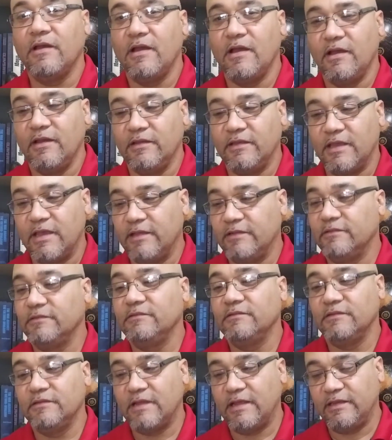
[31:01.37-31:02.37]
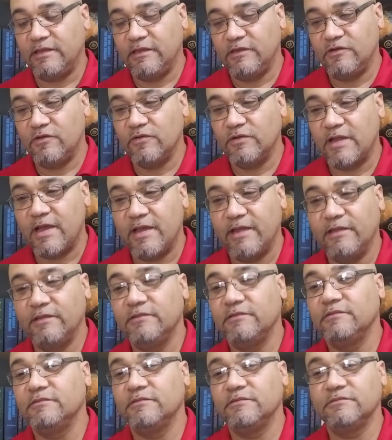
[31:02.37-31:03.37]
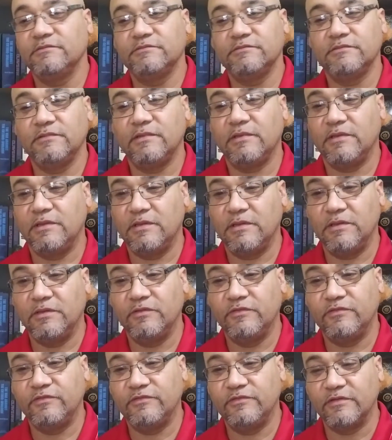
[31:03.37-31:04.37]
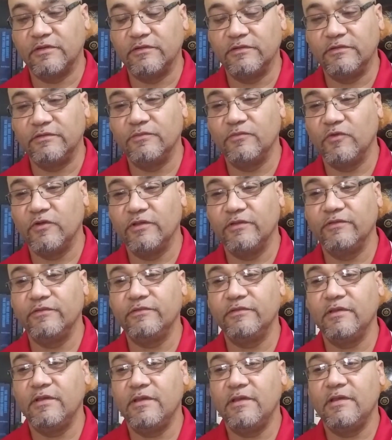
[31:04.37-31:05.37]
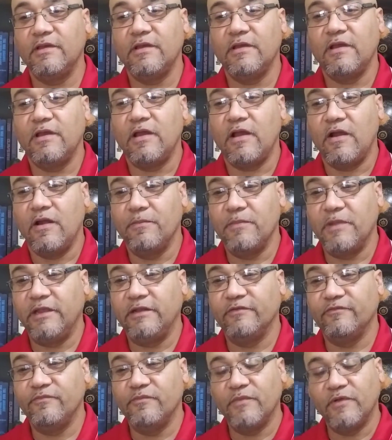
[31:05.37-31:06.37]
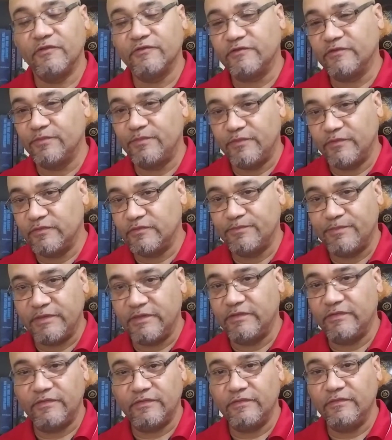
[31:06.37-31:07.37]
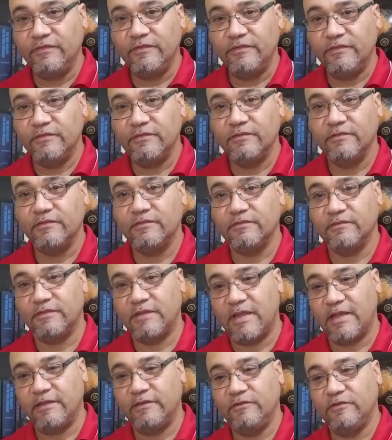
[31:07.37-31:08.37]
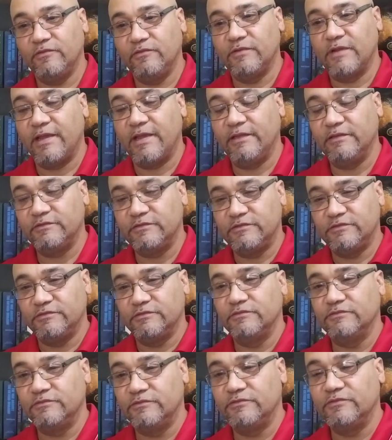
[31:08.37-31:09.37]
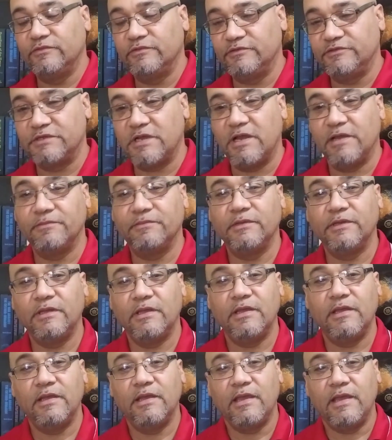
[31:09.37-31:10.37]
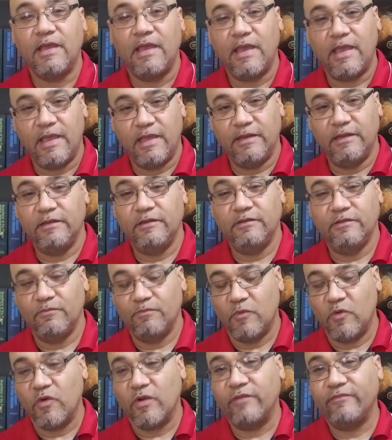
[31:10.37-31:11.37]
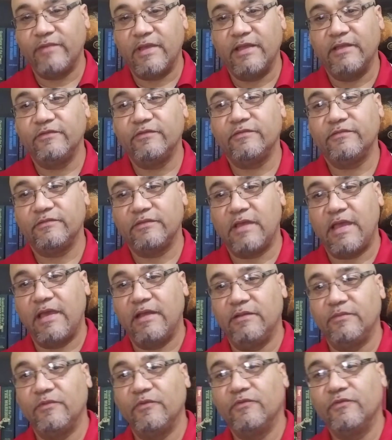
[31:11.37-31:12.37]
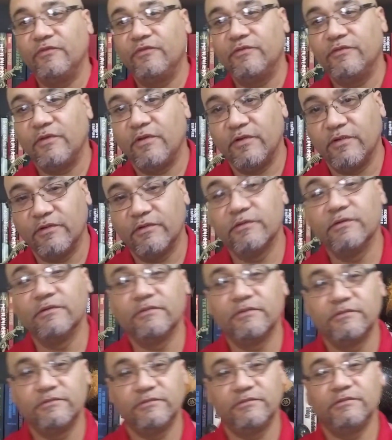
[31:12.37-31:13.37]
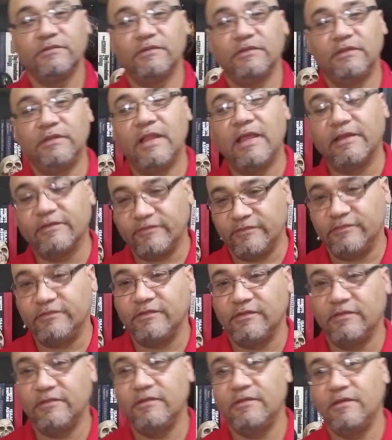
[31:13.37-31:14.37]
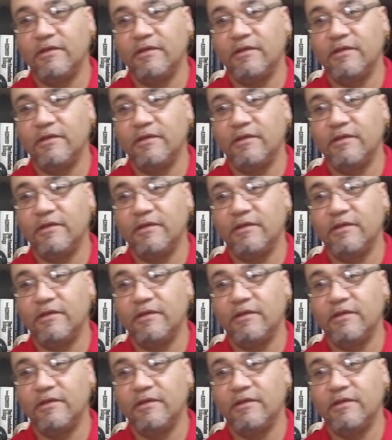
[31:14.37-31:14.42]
again, like E. coli, certain ones are made of multiple pieces that unite to do the job. And in more advanced animals are less